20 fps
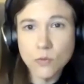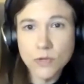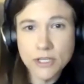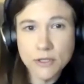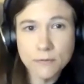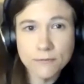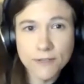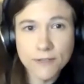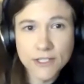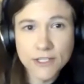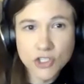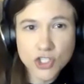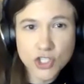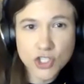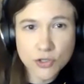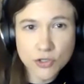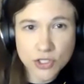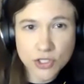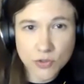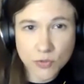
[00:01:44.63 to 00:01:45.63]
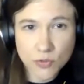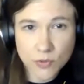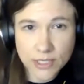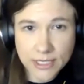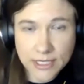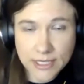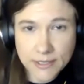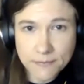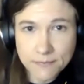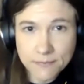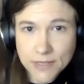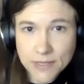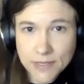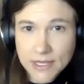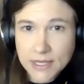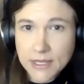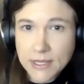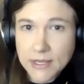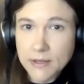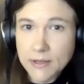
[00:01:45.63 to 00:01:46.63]
when you finish your degree,
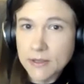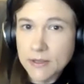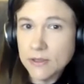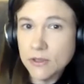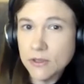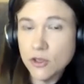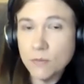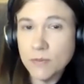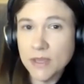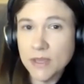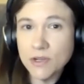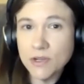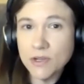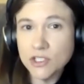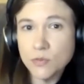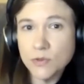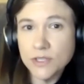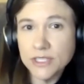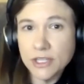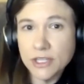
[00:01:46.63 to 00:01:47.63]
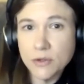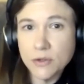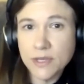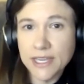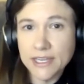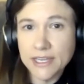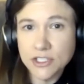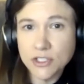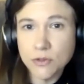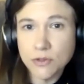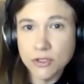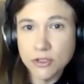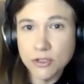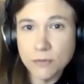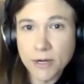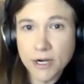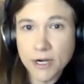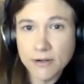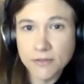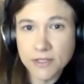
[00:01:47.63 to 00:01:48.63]
you may want to relocate to a new
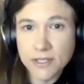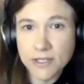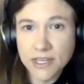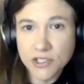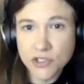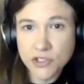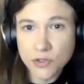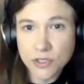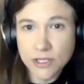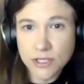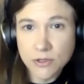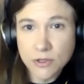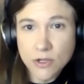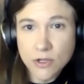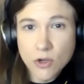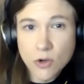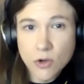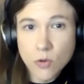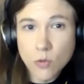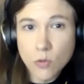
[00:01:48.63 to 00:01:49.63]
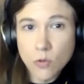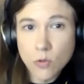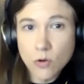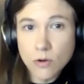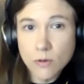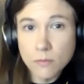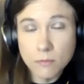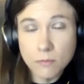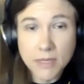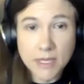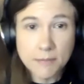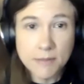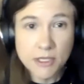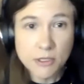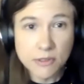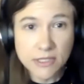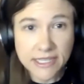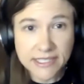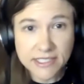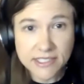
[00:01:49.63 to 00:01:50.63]
part of the country, or maybe
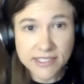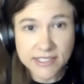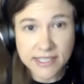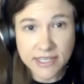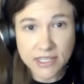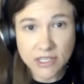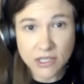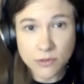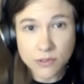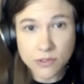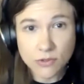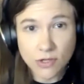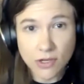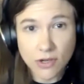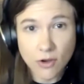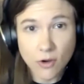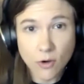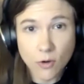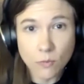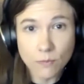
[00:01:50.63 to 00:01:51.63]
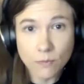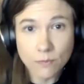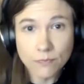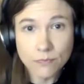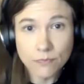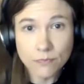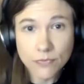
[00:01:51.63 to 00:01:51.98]
you'd like to stay closer to home.